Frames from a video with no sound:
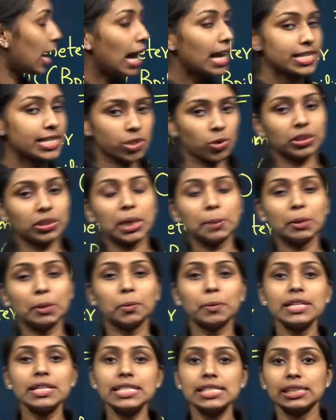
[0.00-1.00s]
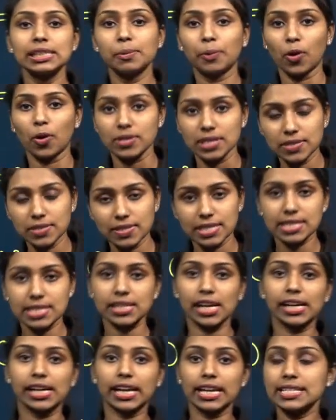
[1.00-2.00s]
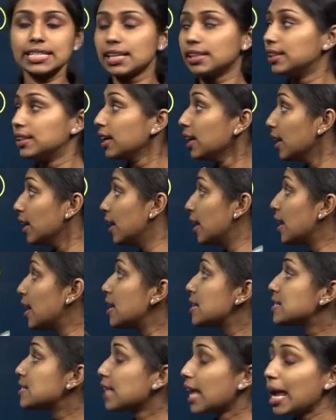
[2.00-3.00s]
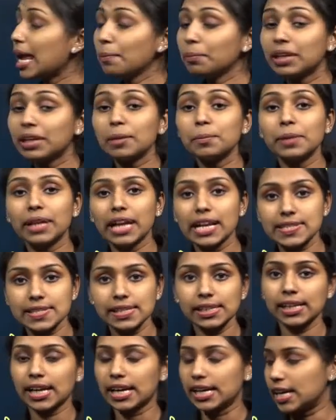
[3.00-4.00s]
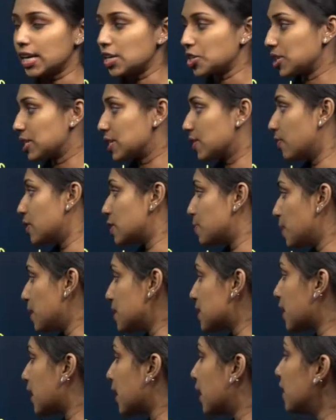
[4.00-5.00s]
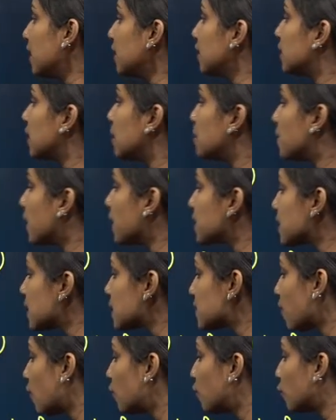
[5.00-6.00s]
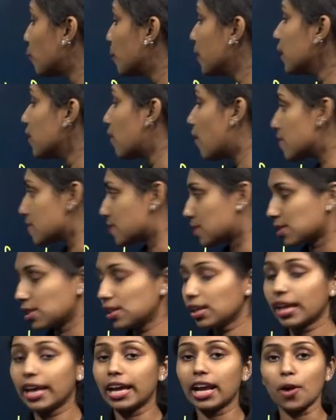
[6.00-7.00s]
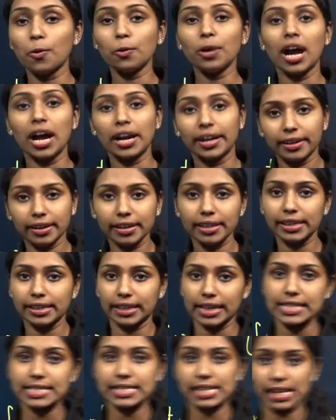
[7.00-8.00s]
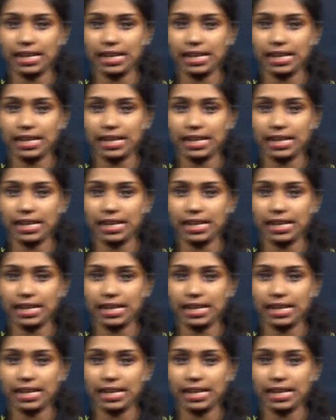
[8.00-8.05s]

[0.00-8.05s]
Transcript: Isothermal means the process which is contains at the same temperature condition, which means here the temperature is found to be constant around 100 degrees